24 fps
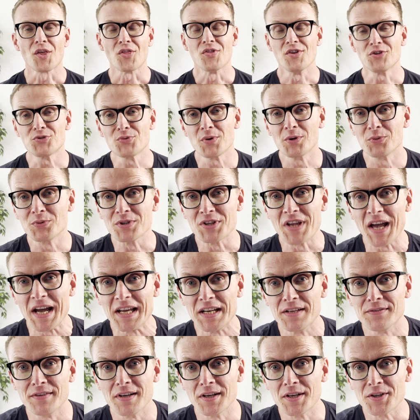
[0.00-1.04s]
This one was kind
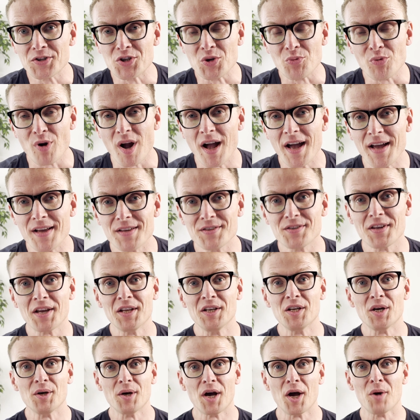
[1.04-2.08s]
of a surprise
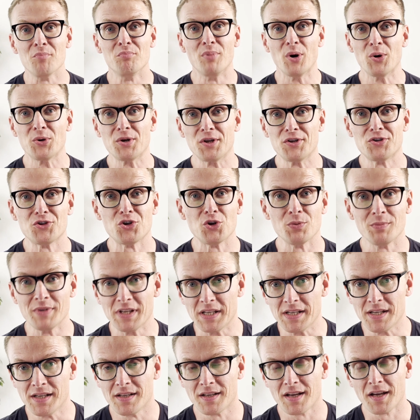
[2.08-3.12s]
and a bonus to me.